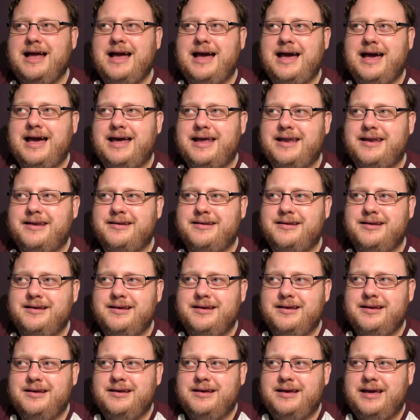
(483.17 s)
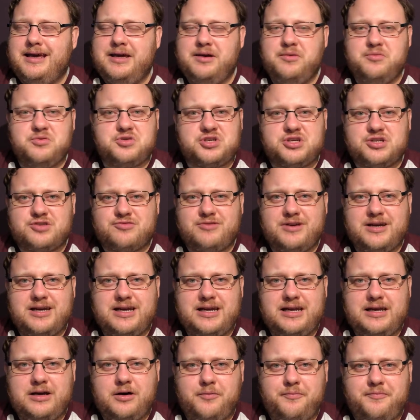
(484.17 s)
And it was just
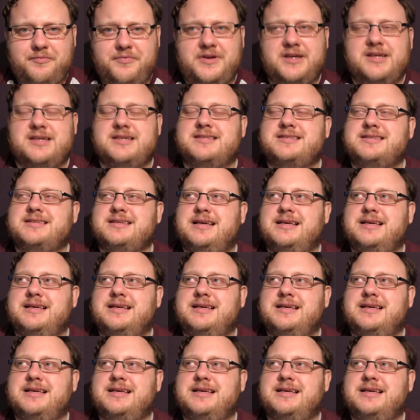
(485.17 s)
really obvious.